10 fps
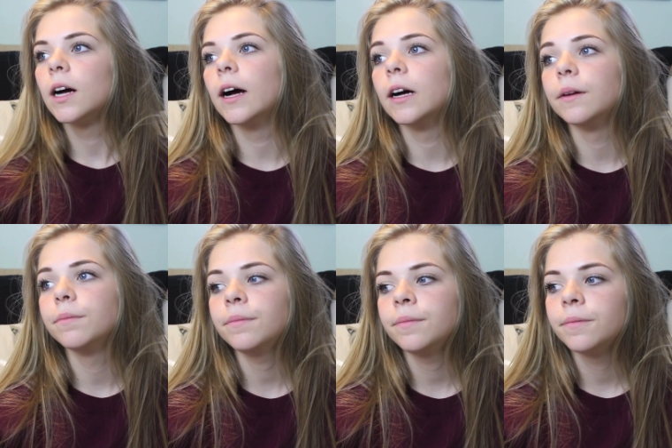
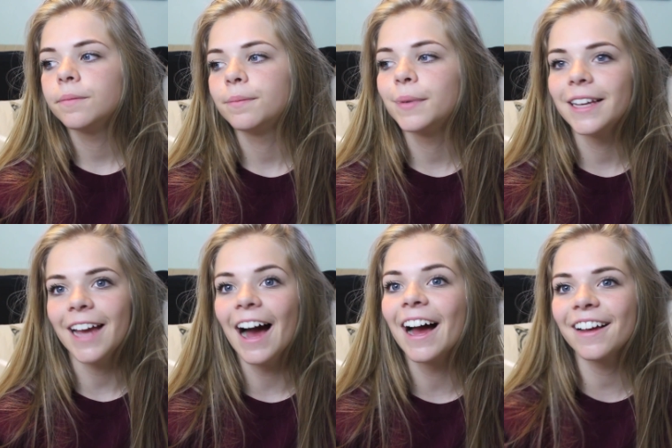um, but
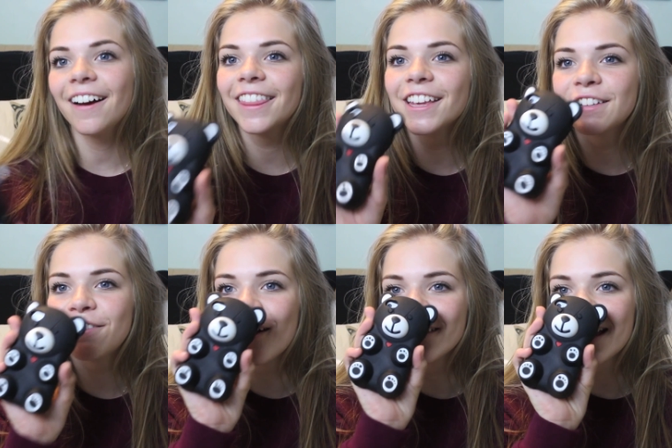yeah, I got this
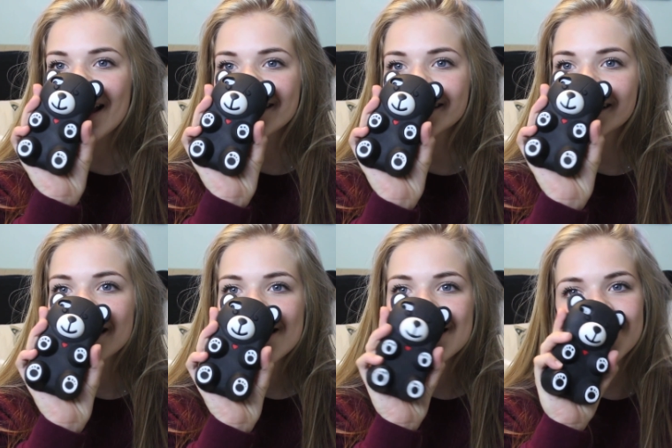phone case
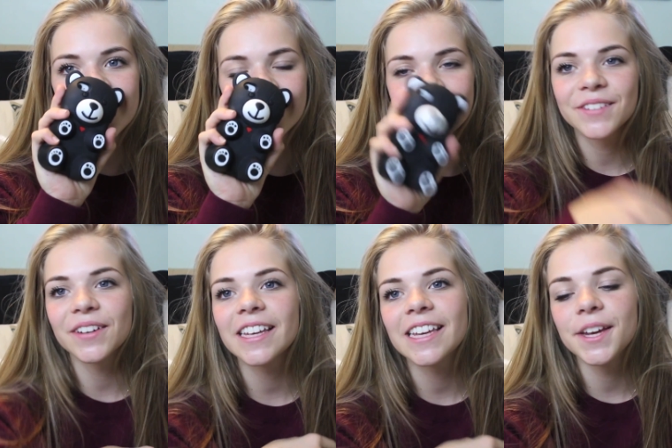because it's
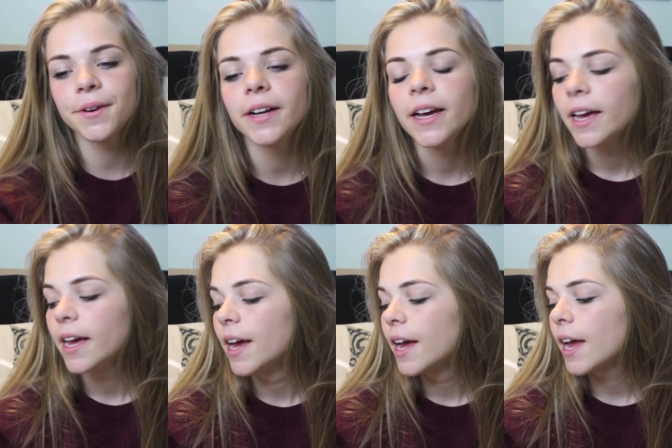really cute.
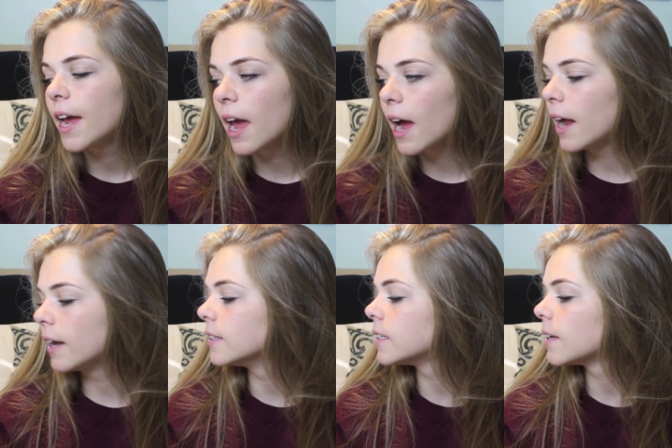
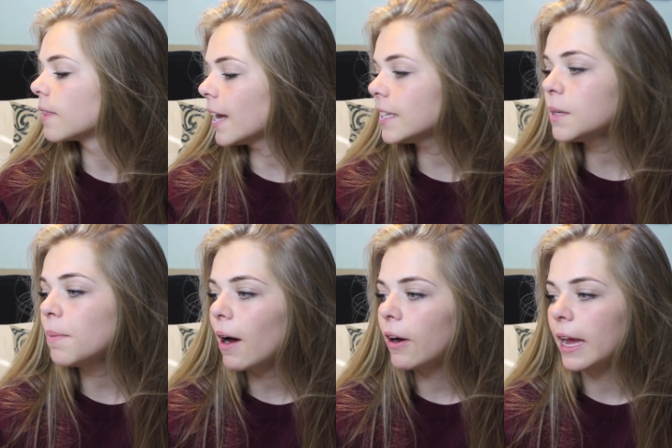And that's
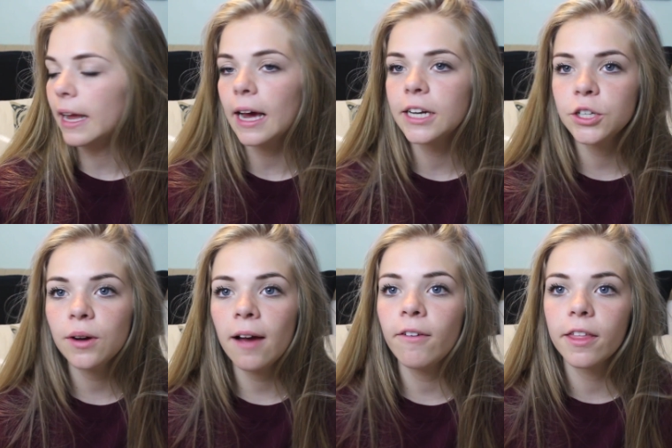about it. I
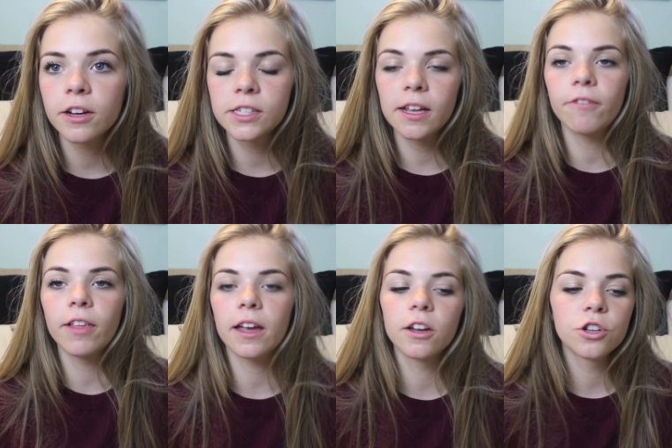do have other
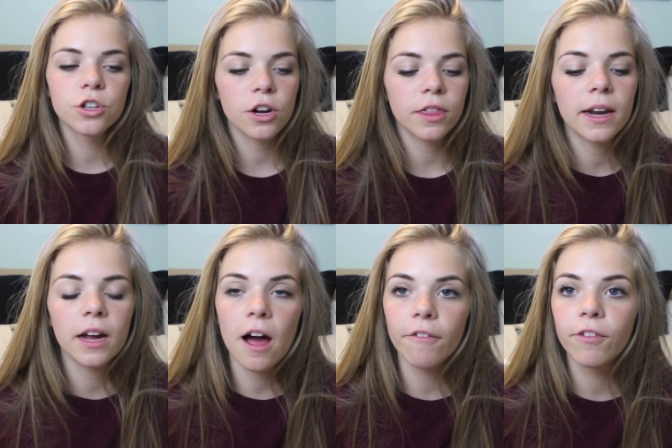stuff like a shirt that
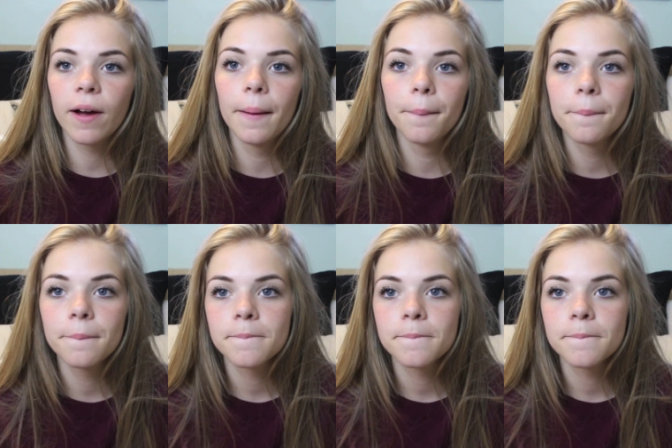I got from